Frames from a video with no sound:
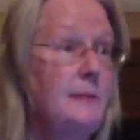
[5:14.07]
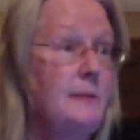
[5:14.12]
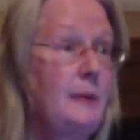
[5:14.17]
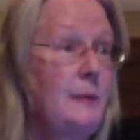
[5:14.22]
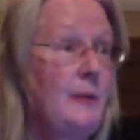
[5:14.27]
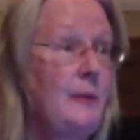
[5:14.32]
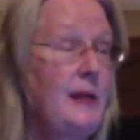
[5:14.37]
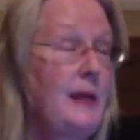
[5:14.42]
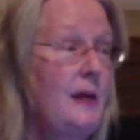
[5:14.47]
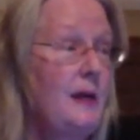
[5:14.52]
I
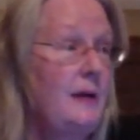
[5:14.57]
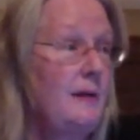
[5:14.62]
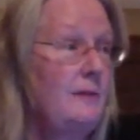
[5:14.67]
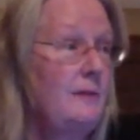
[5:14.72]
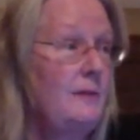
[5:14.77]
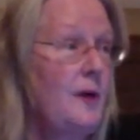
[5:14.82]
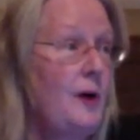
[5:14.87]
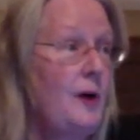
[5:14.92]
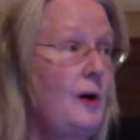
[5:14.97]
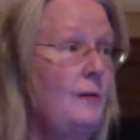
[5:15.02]
mean, we can
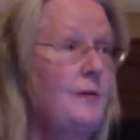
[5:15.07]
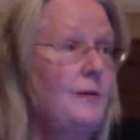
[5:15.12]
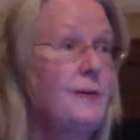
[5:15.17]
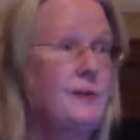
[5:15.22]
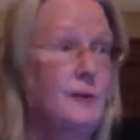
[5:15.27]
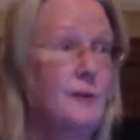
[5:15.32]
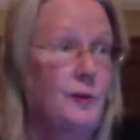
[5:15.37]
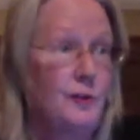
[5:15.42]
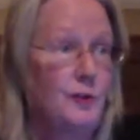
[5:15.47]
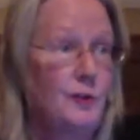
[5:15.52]
involve
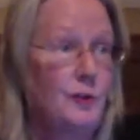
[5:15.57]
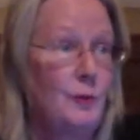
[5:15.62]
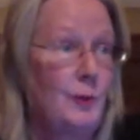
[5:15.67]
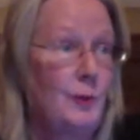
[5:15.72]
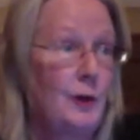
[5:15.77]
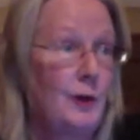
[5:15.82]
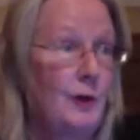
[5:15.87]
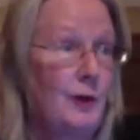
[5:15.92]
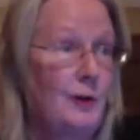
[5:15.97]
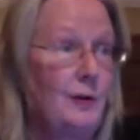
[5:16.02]
the social
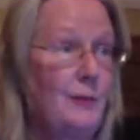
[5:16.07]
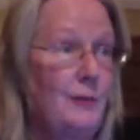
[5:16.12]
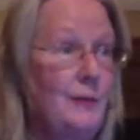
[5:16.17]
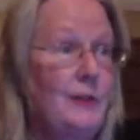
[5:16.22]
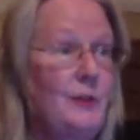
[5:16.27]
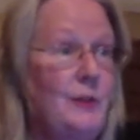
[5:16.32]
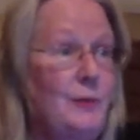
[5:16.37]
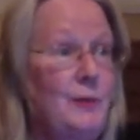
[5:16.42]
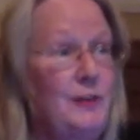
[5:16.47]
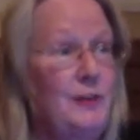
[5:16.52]
worker,
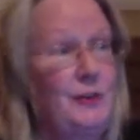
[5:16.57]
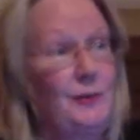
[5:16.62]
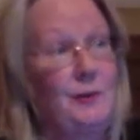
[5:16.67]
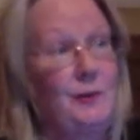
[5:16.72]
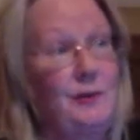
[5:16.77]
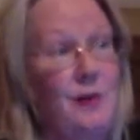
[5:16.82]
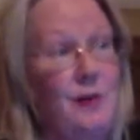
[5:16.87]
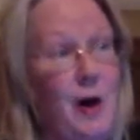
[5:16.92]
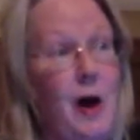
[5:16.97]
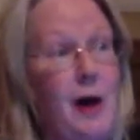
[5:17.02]
which we do
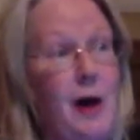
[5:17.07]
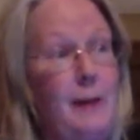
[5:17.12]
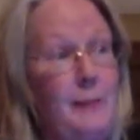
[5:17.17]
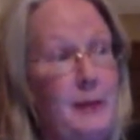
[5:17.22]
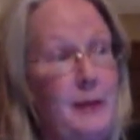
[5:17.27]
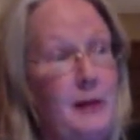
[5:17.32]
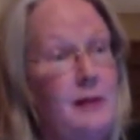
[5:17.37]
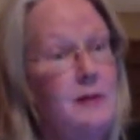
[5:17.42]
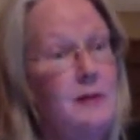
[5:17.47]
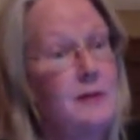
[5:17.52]
a lot
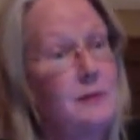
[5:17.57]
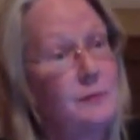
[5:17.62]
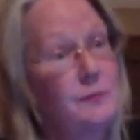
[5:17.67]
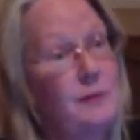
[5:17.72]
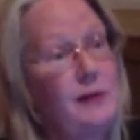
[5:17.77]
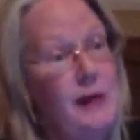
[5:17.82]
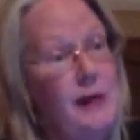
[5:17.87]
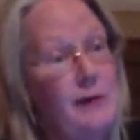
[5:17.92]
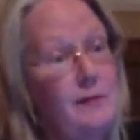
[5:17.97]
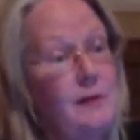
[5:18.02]
because
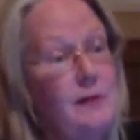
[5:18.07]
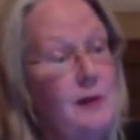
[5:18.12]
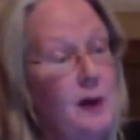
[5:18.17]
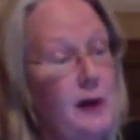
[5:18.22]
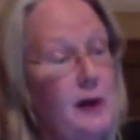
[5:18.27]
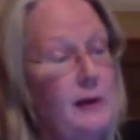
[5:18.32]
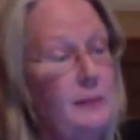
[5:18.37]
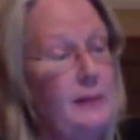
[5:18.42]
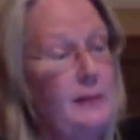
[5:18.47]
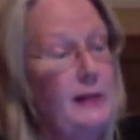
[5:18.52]
we have a
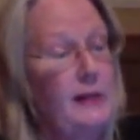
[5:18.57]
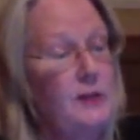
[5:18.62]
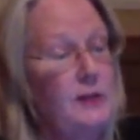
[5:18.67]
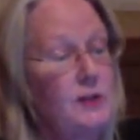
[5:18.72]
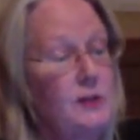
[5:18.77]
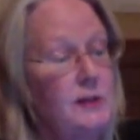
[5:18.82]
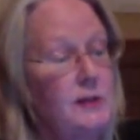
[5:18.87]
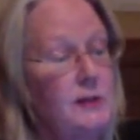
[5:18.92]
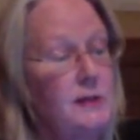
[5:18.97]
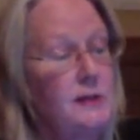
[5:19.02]
lot of
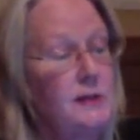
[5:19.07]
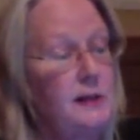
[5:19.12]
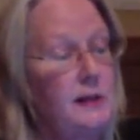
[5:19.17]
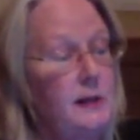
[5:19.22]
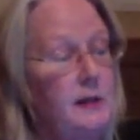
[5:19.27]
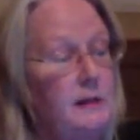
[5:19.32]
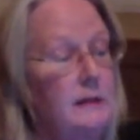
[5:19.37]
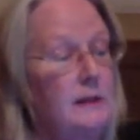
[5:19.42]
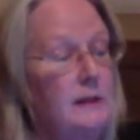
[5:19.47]
patients that